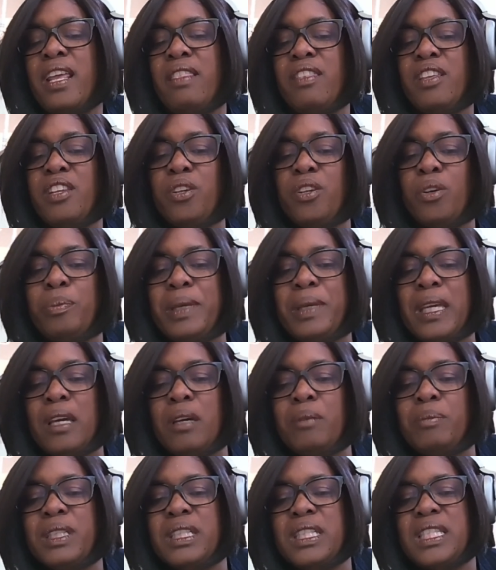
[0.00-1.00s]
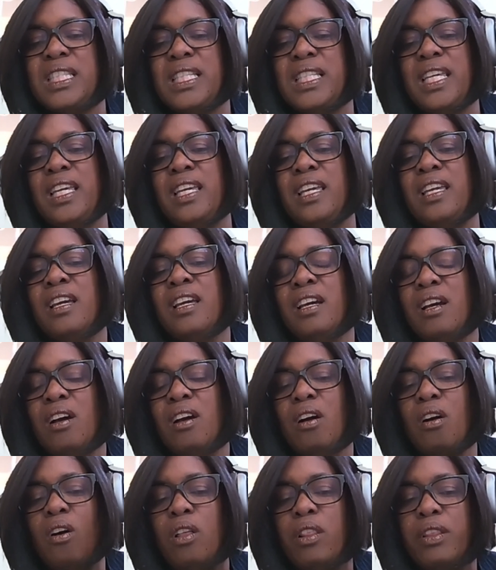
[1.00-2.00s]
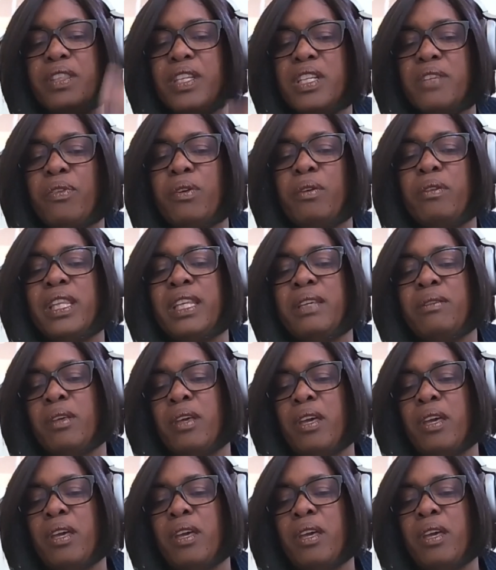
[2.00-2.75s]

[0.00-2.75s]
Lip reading: and then you'll be able to see all of the different